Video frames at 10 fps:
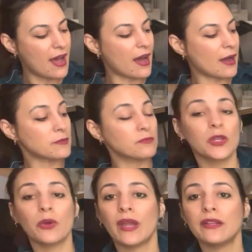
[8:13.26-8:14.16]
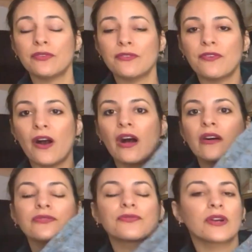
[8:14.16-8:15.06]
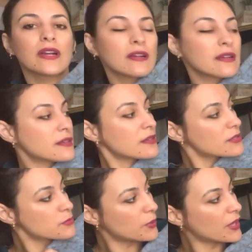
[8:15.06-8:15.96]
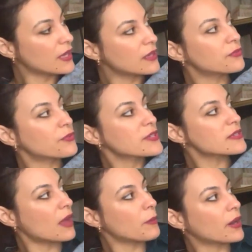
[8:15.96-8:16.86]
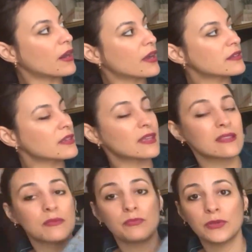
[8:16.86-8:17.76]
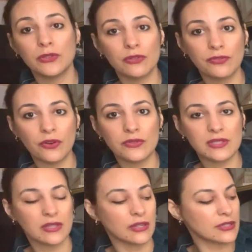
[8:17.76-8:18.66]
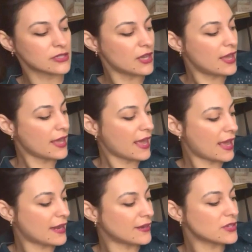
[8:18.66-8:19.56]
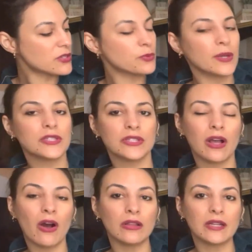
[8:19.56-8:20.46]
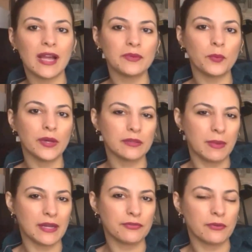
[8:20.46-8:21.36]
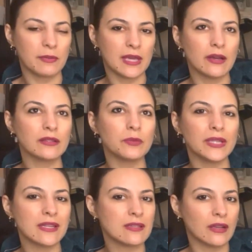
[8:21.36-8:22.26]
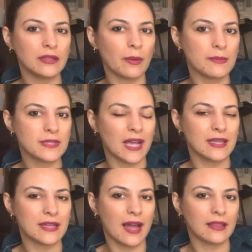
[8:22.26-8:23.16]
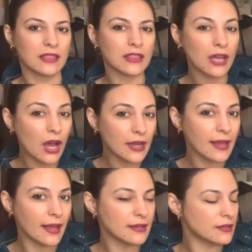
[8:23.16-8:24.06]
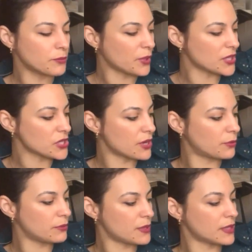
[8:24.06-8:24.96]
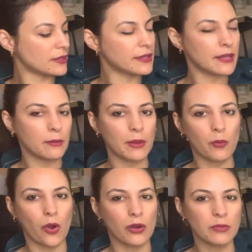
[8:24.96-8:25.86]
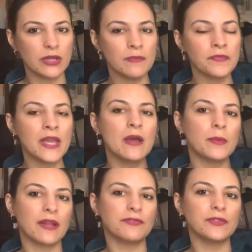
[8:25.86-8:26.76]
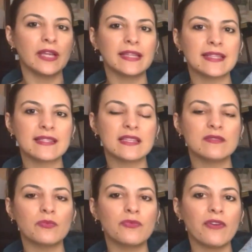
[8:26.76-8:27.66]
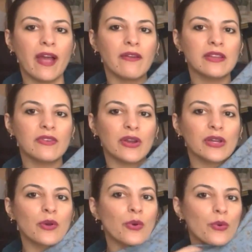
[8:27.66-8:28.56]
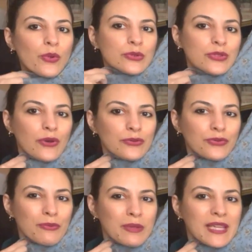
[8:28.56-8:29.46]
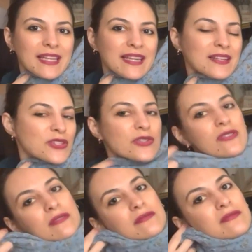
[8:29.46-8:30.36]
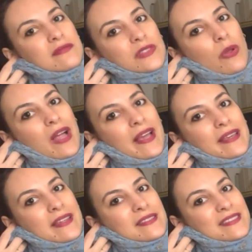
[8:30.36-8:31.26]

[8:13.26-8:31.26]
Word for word: Uh, great for fall, for spring, for summer. I think it's beautiful skirt and I just wish the color had worked better for me. Uh, when I saw on the website, I thought I had an impression it would be a little bit warmer, but I feel like this is very, very cool tone for me and I just don't like it,